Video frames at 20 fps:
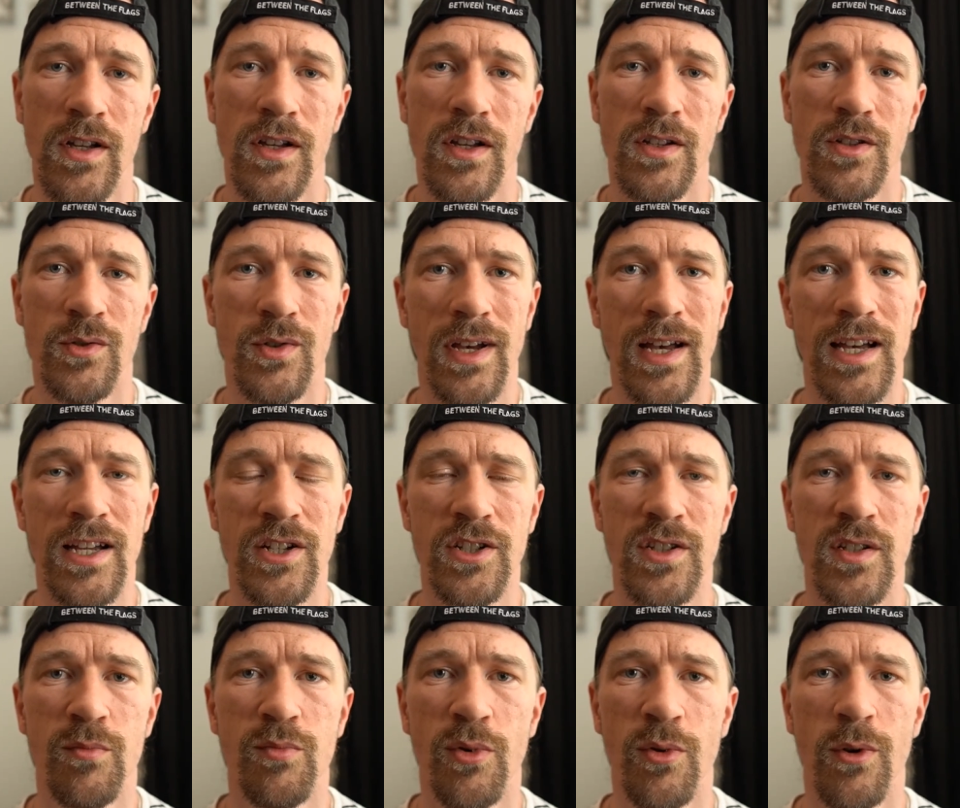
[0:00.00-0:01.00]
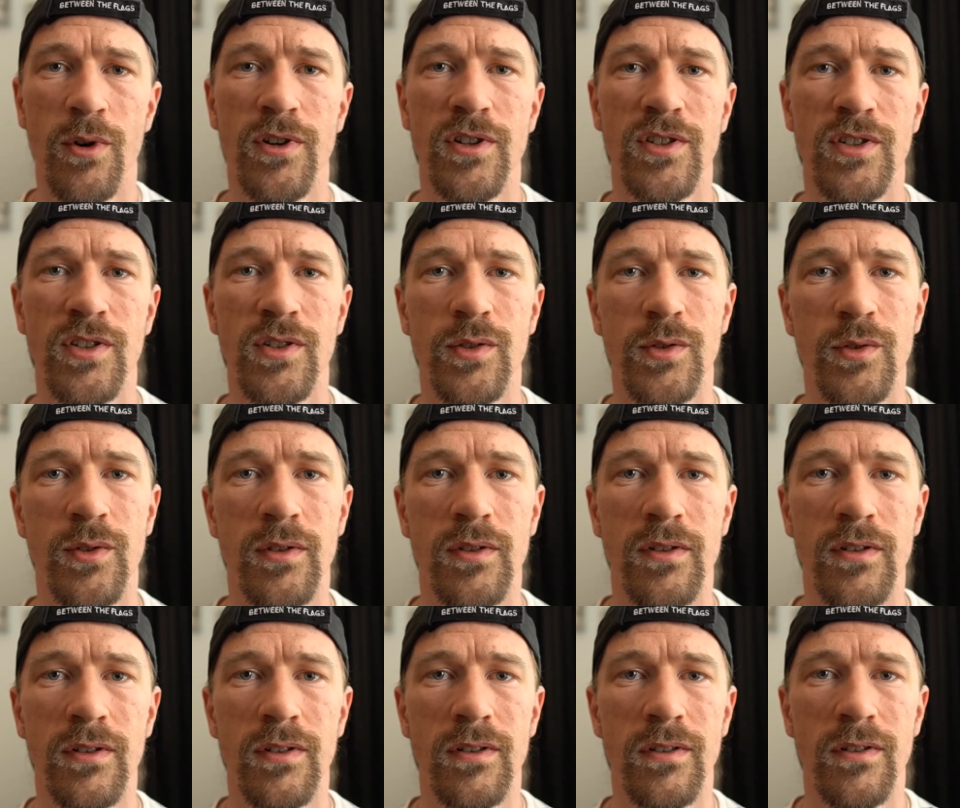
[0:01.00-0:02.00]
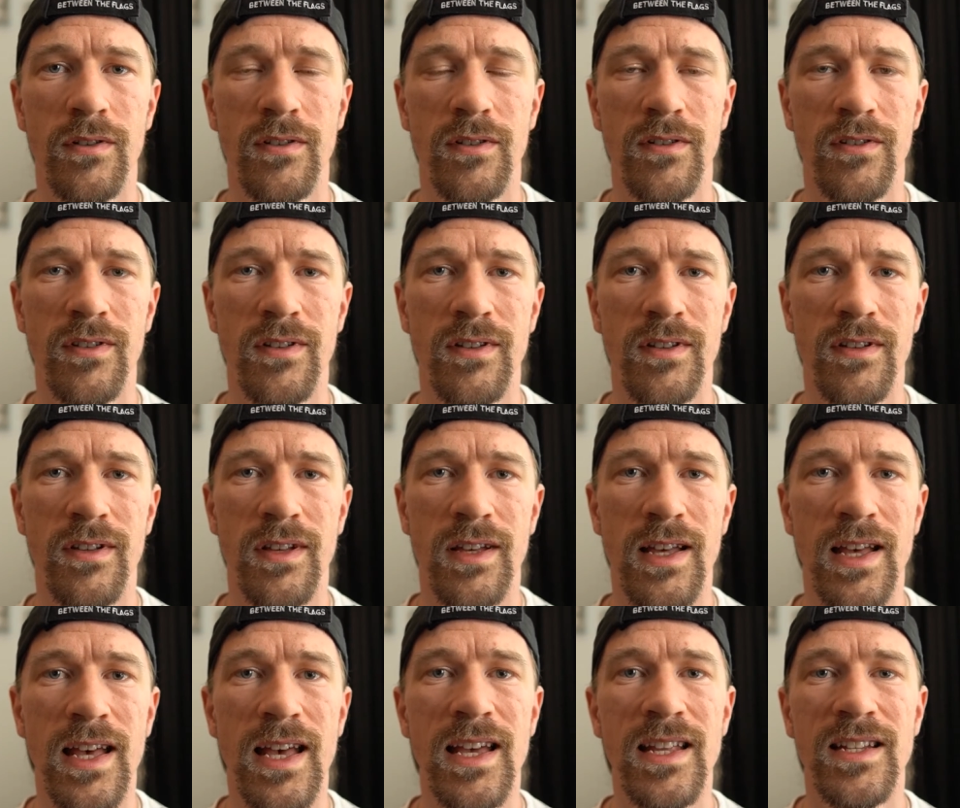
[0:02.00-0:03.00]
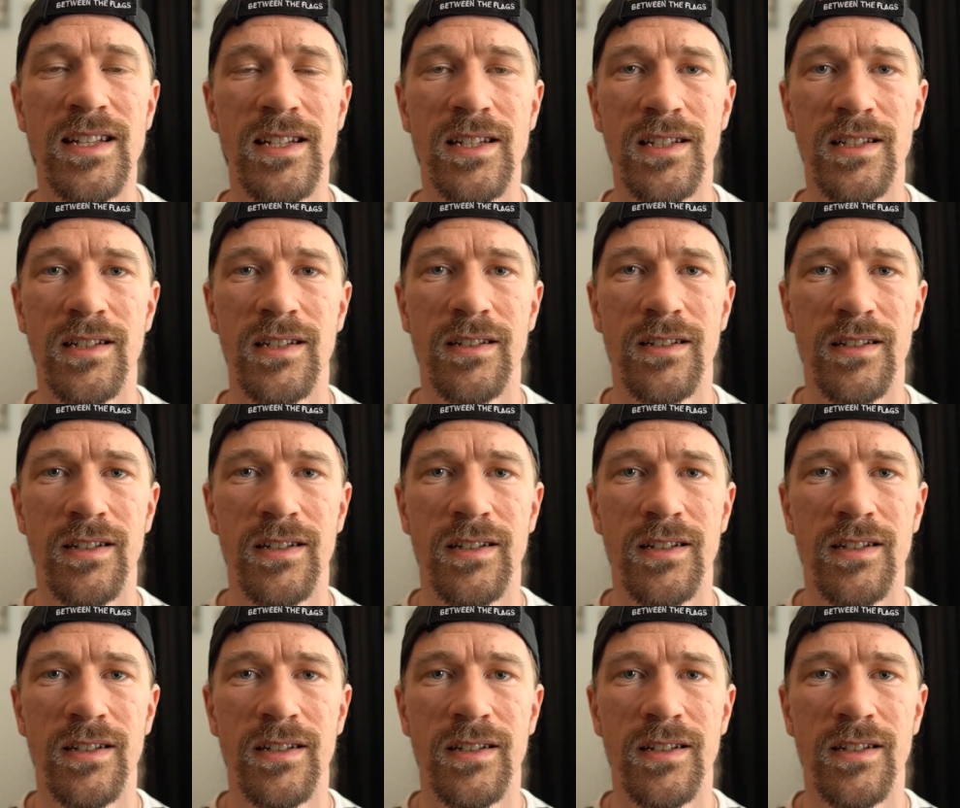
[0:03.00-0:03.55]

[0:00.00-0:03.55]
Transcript: to add support to edit